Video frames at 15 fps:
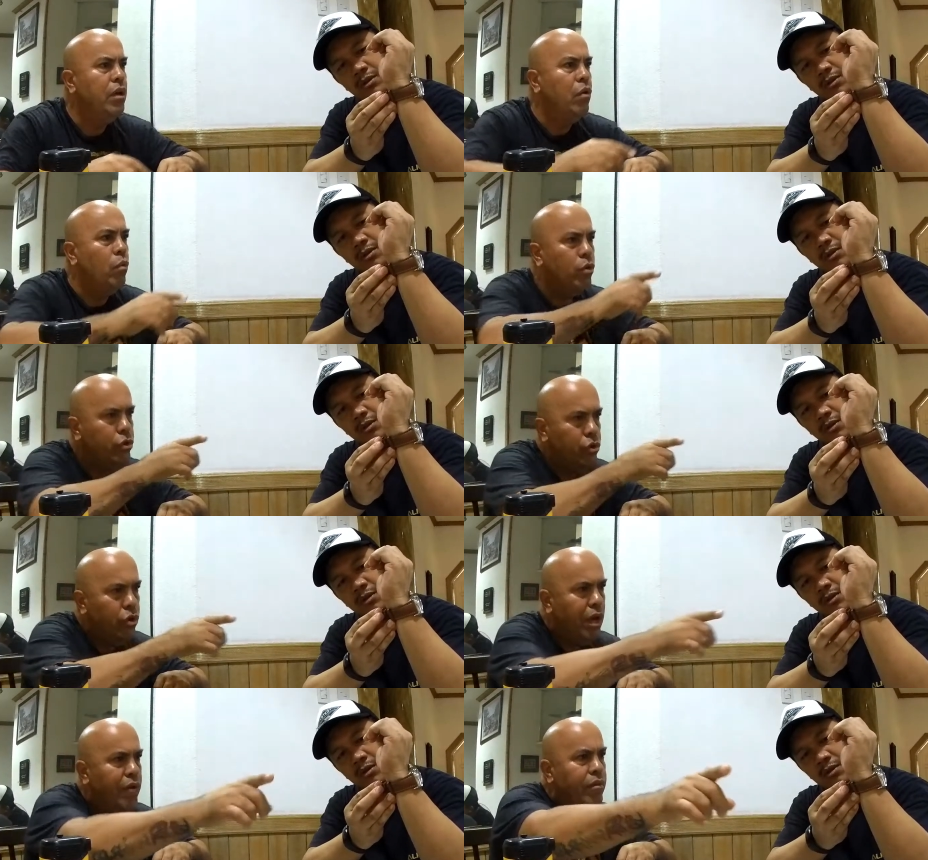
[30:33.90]
Speaker 1: when
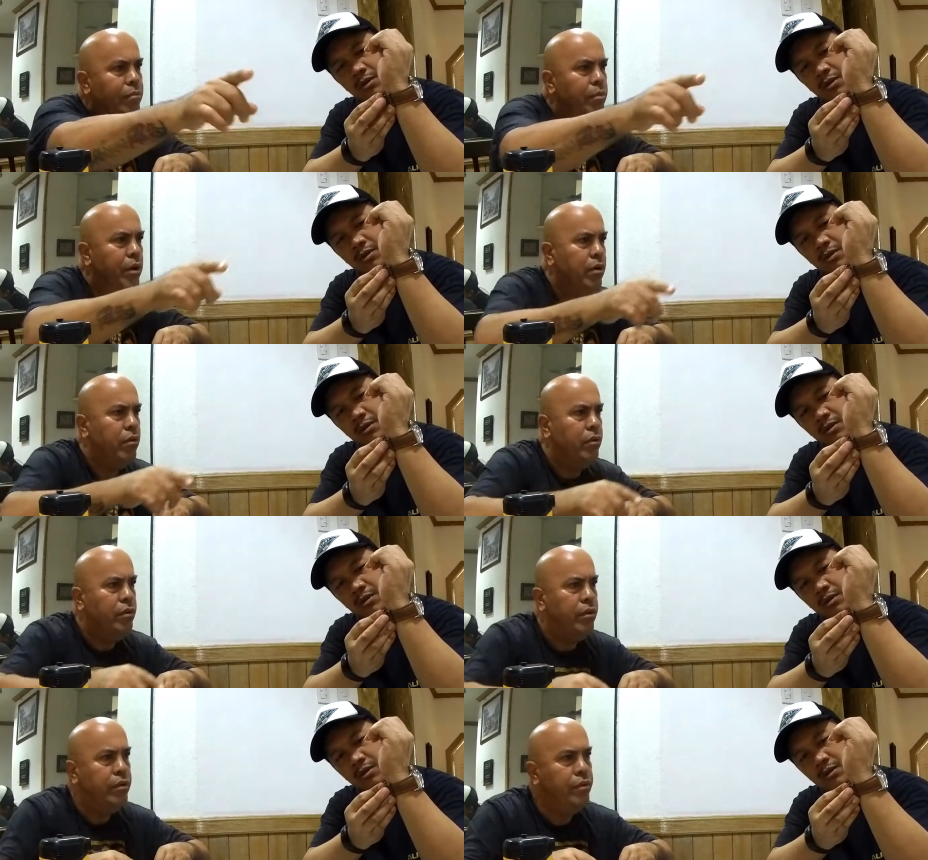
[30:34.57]
you have it
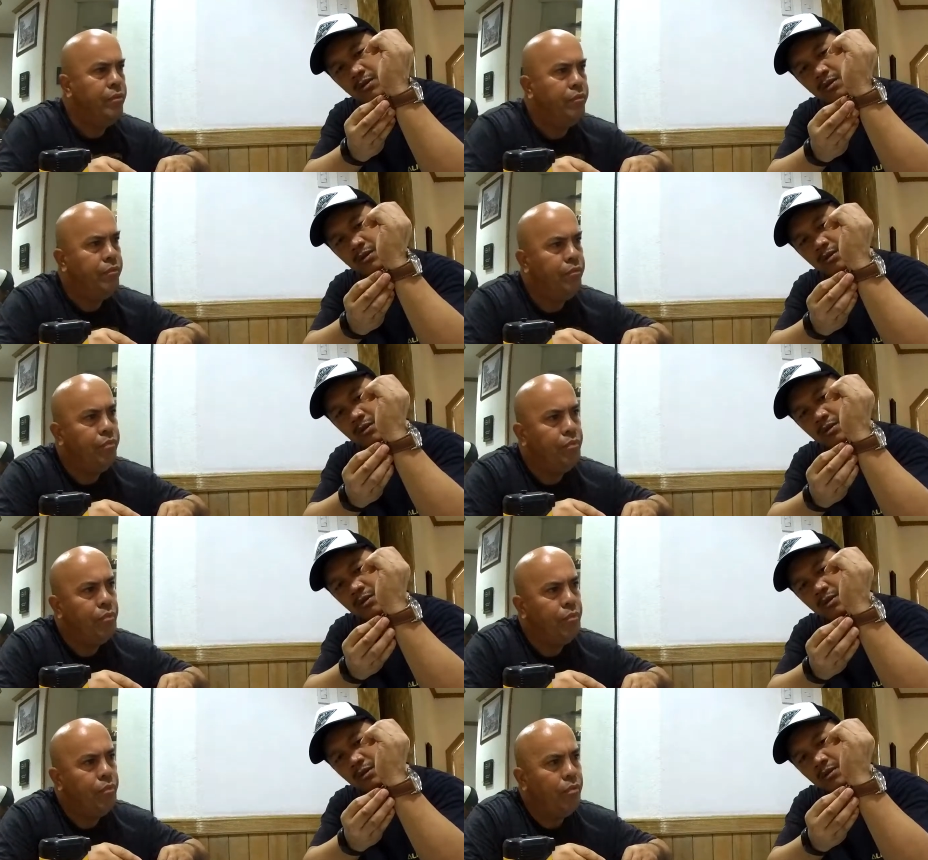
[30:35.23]
buckled.
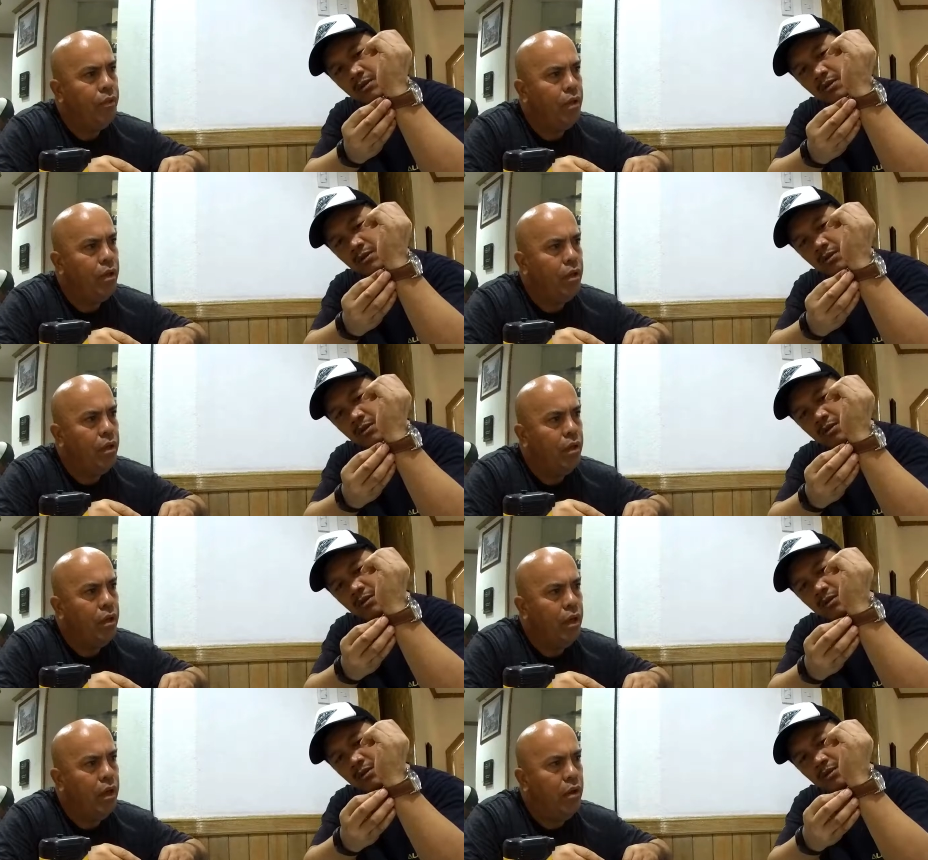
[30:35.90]

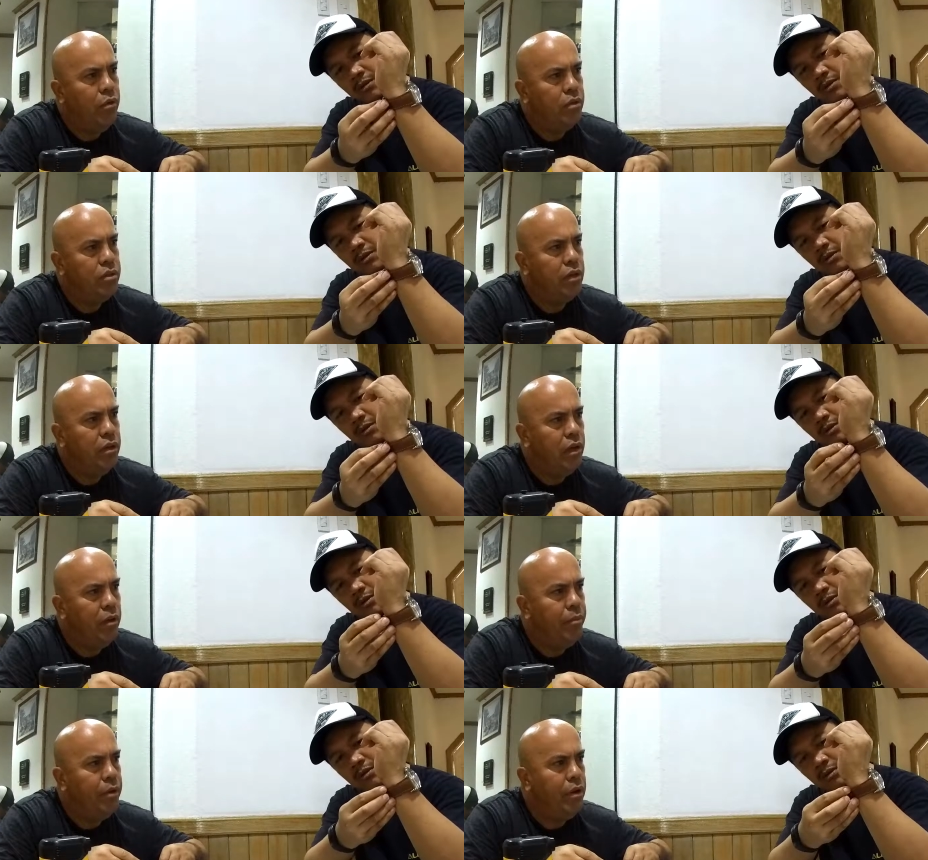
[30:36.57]
I know it's a
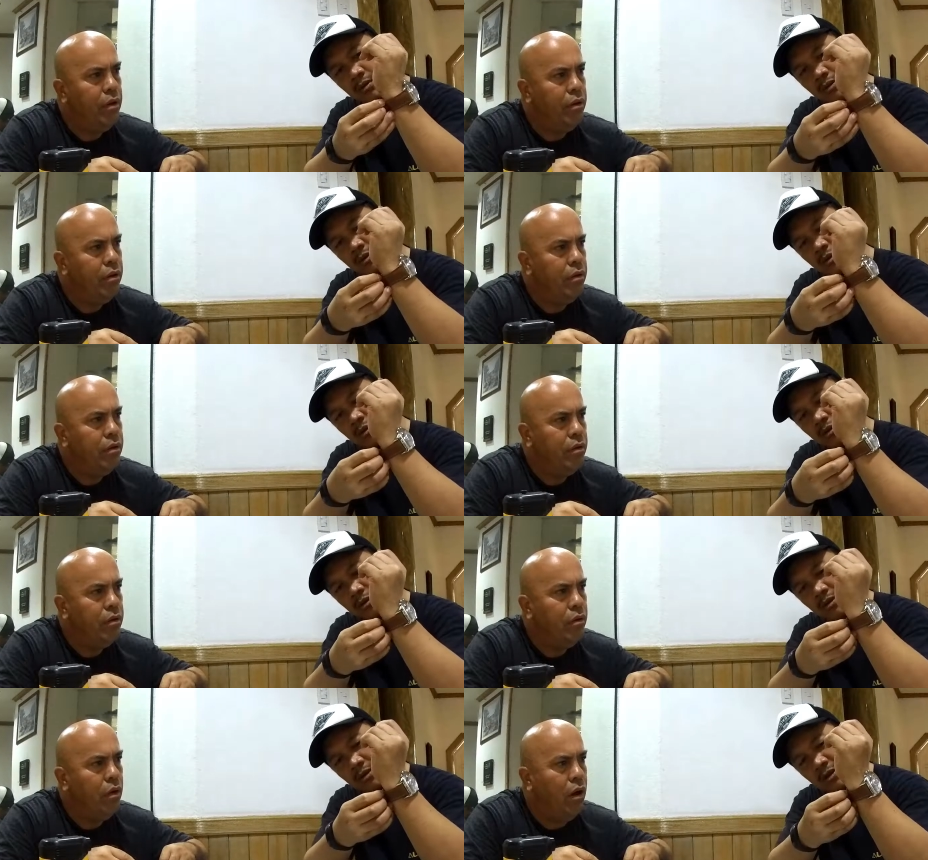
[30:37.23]
little bit,
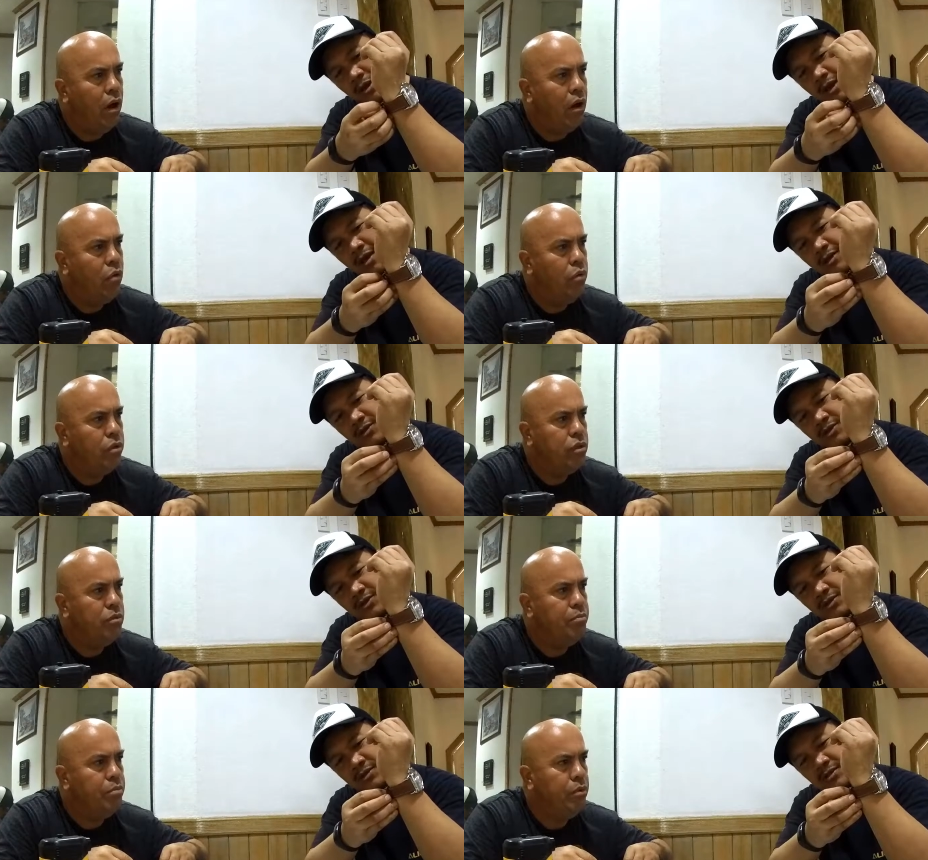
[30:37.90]
you know, yeah, awkward
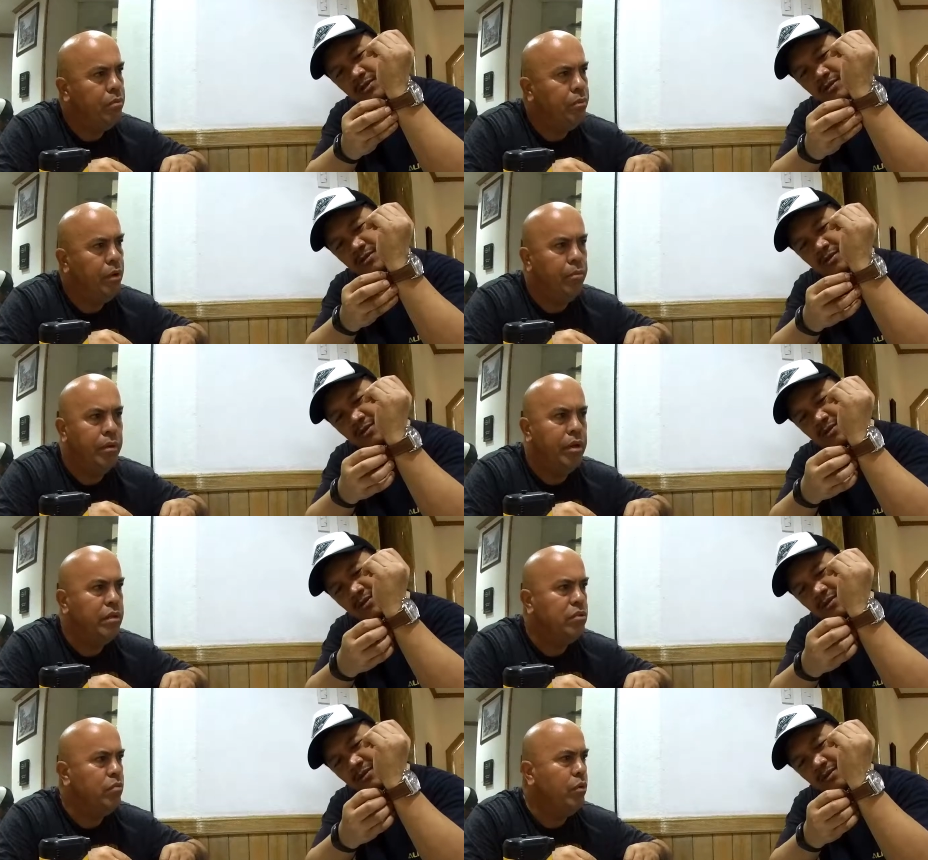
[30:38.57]
to put, but
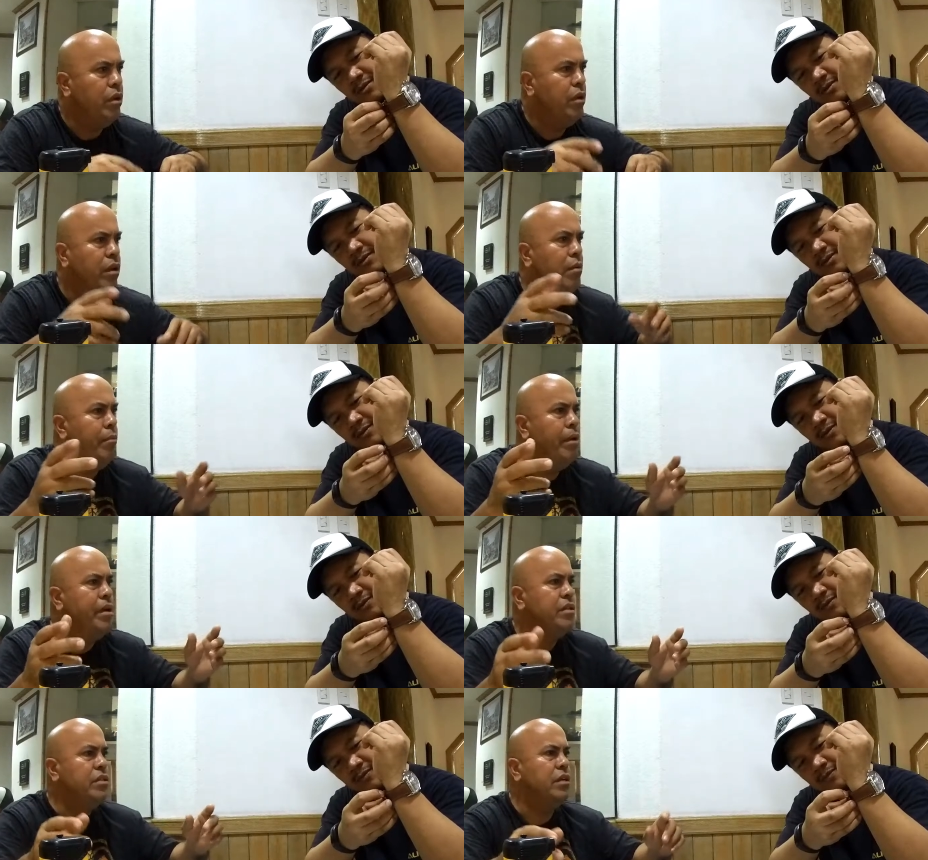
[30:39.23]
but it's what an
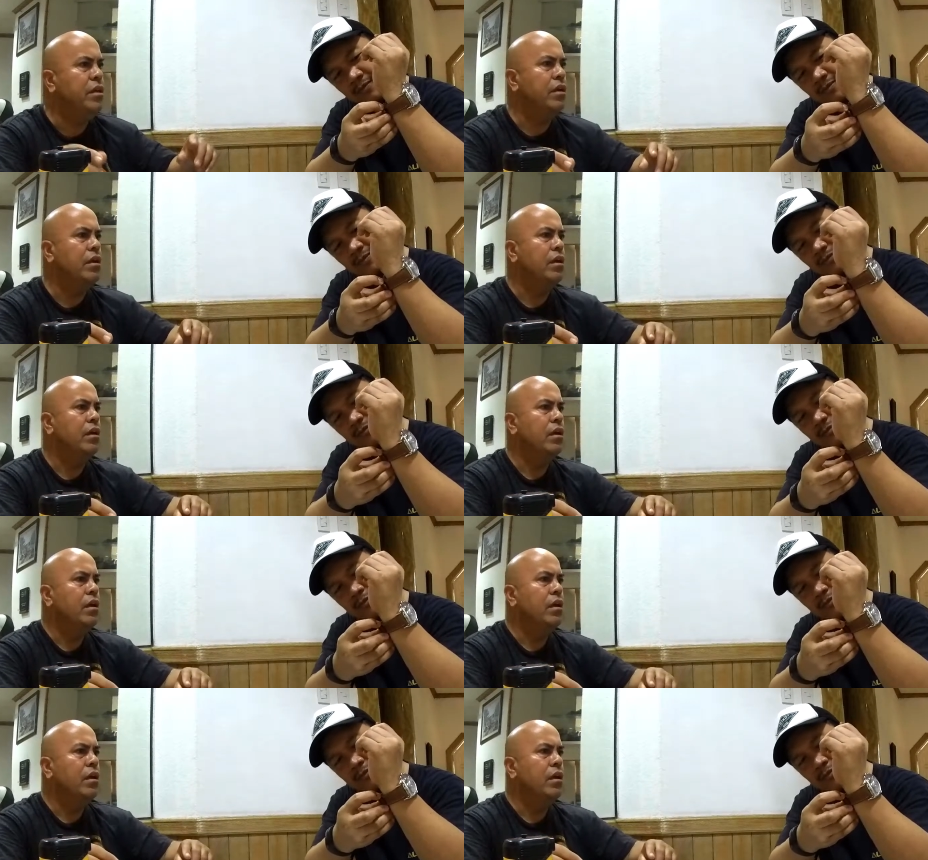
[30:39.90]
amazing,